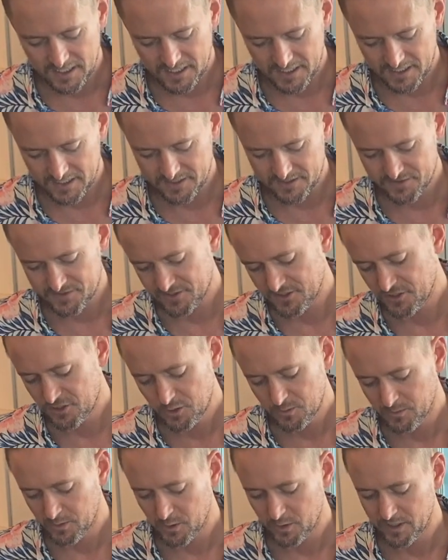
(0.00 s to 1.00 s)
And there's a
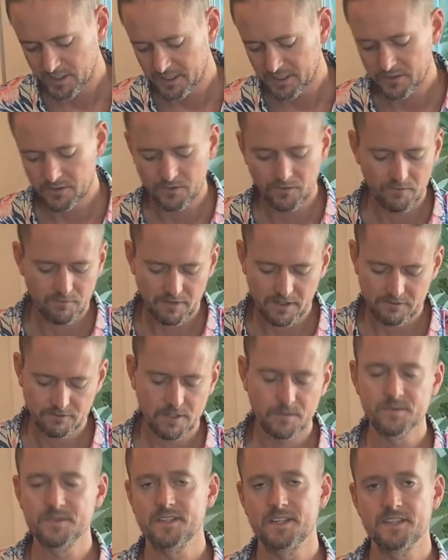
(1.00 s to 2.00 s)
humanoid who
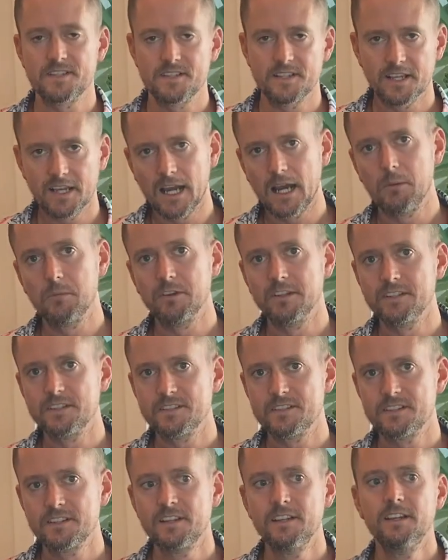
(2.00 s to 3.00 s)
like represents the
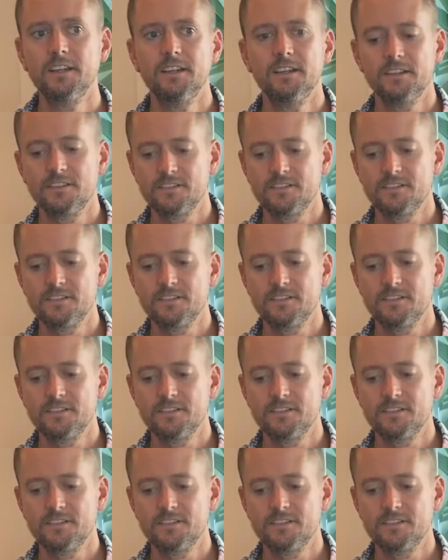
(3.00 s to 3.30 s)
goblins.